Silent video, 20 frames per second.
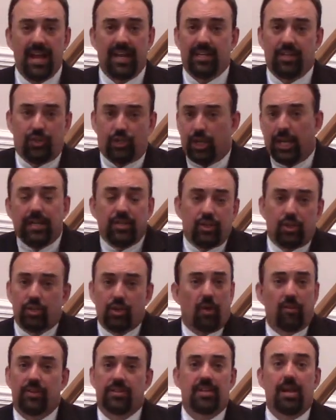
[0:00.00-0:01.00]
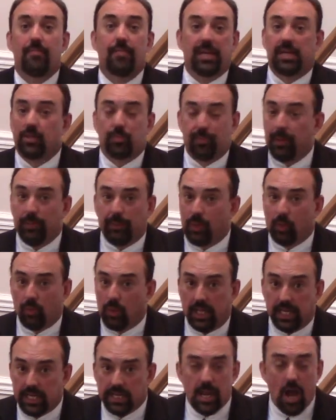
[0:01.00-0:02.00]
And it changes all the time because people don't
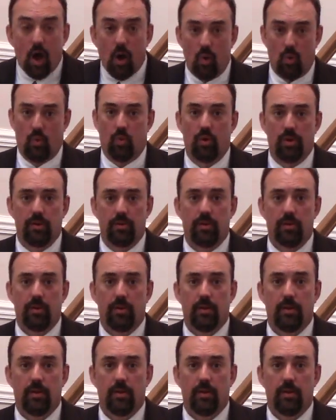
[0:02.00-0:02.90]
really know.